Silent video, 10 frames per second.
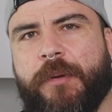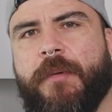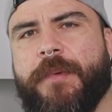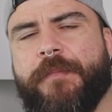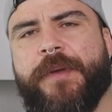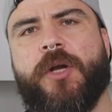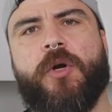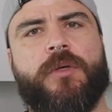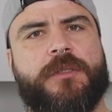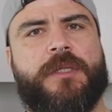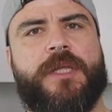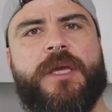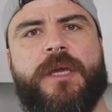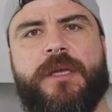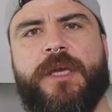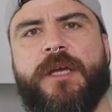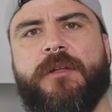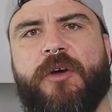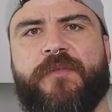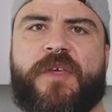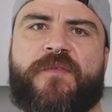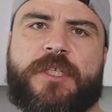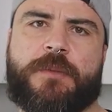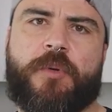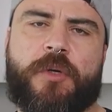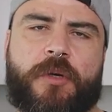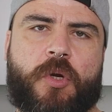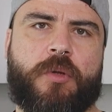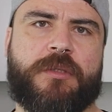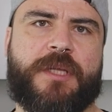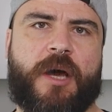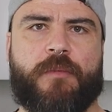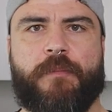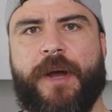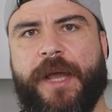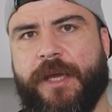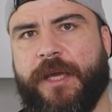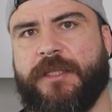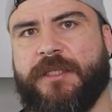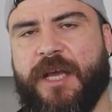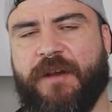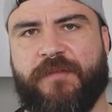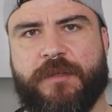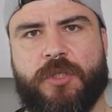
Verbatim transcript: probably because the yield of the first pour cools down by itself,